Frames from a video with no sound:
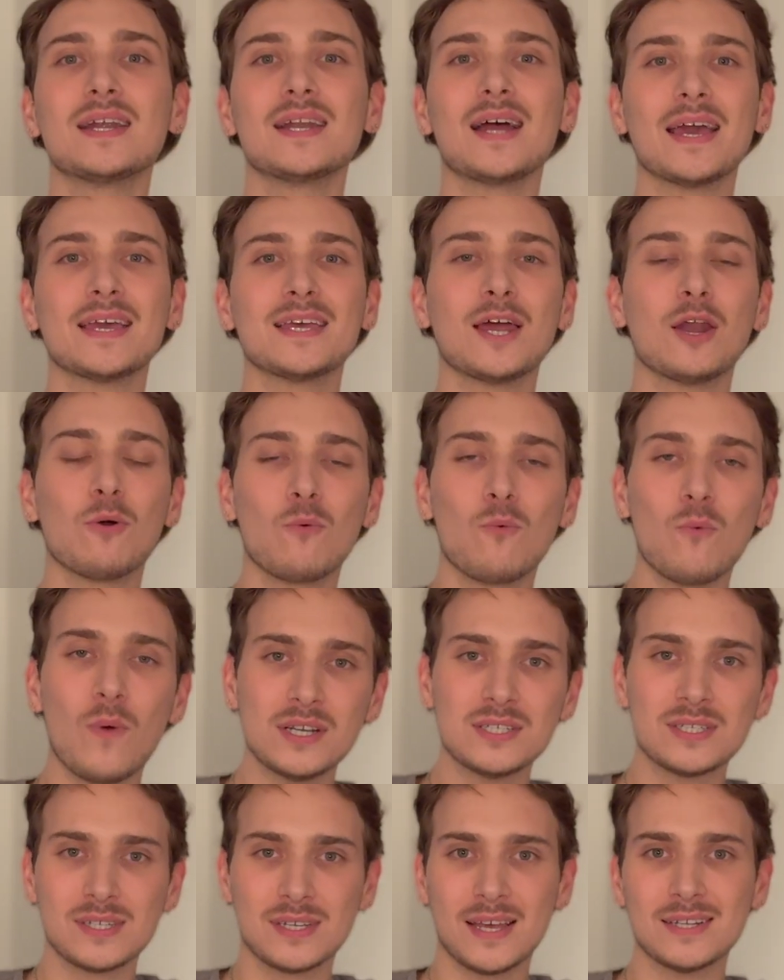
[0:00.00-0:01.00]
I cannot wait
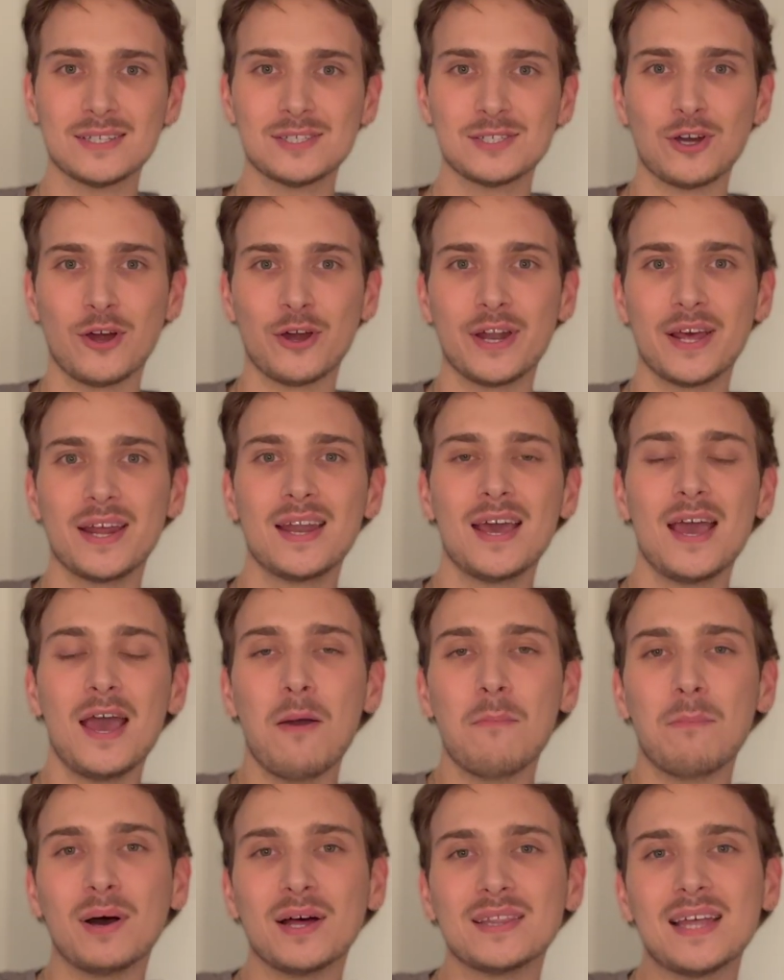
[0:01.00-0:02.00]
to get started,
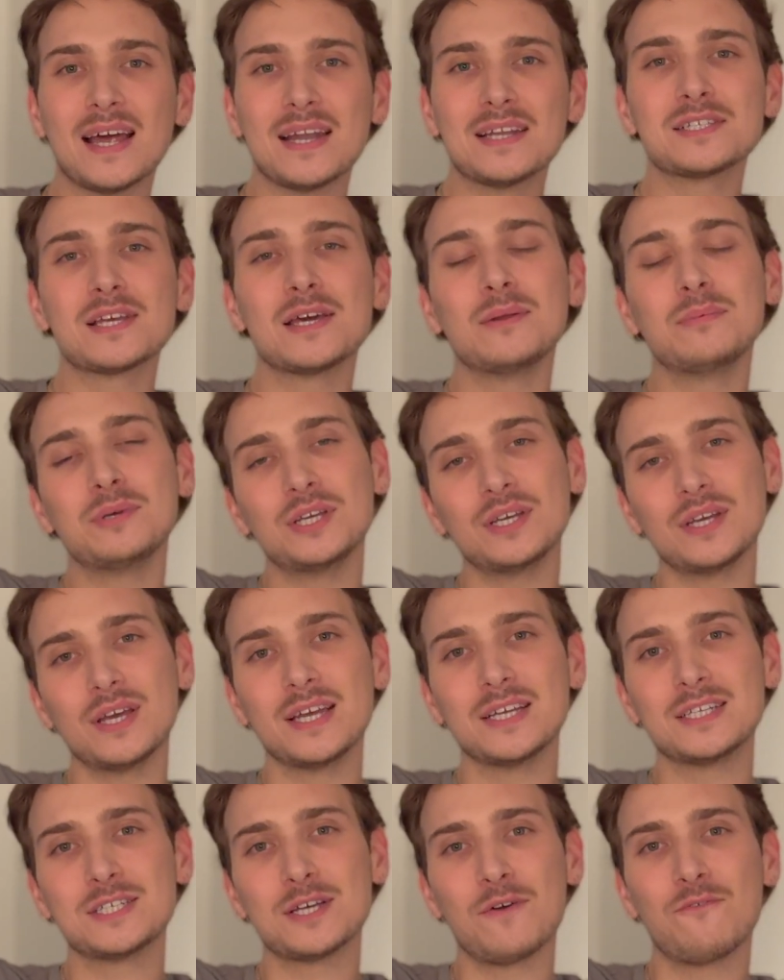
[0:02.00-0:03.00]
but that is going to be
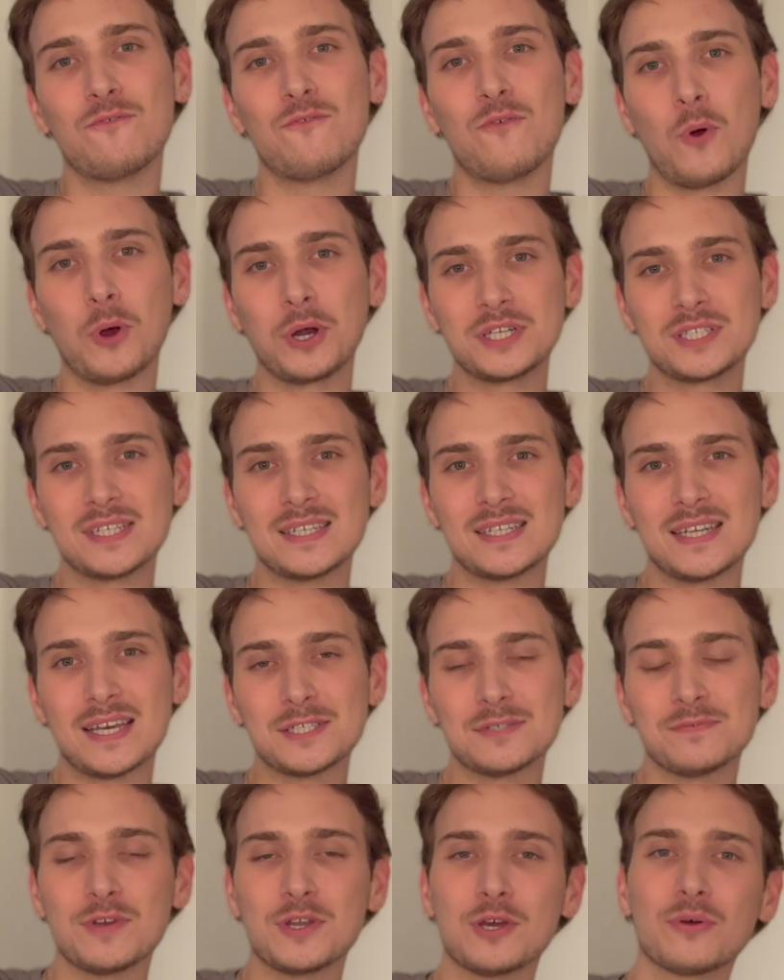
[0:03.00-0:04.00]
it for today's
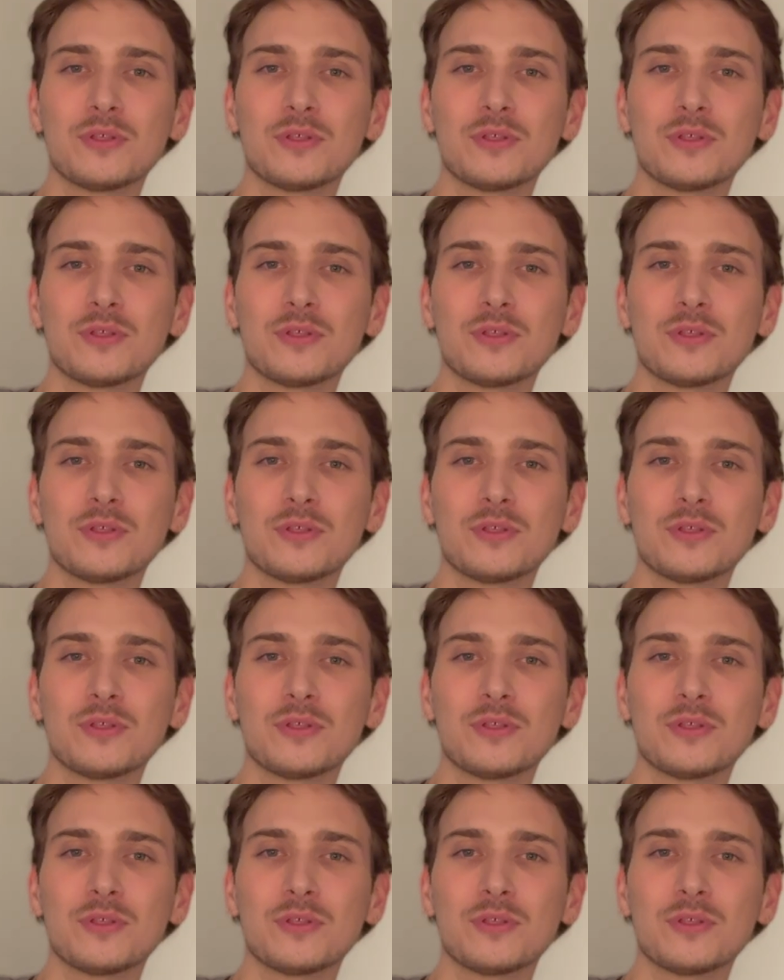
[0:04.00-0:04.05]
video.